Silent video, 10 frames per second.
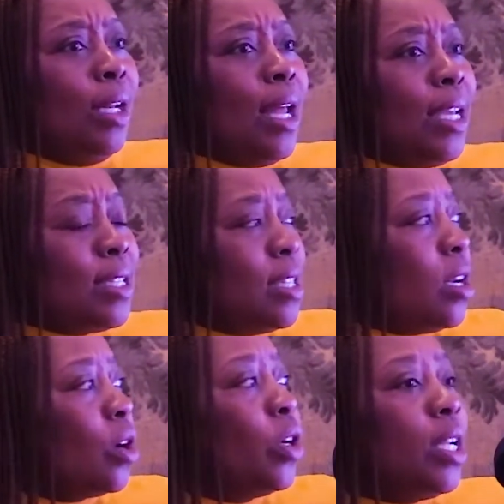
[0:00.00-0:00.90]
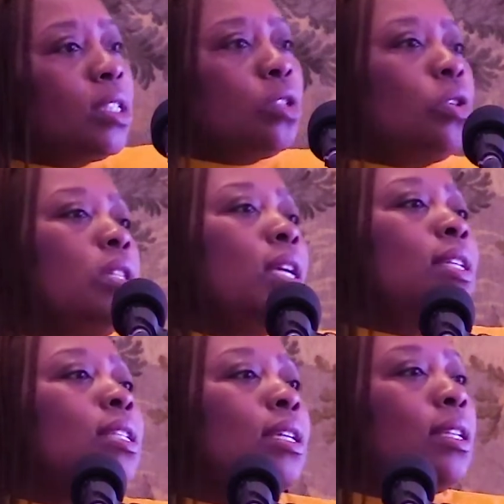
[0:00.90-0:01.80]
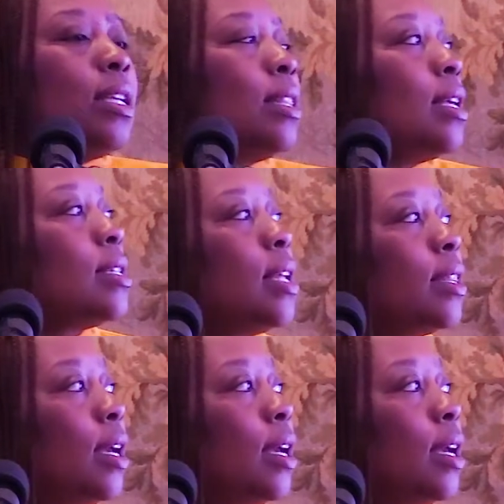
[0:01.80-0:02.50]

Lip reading: lights that are connected to the internet and things like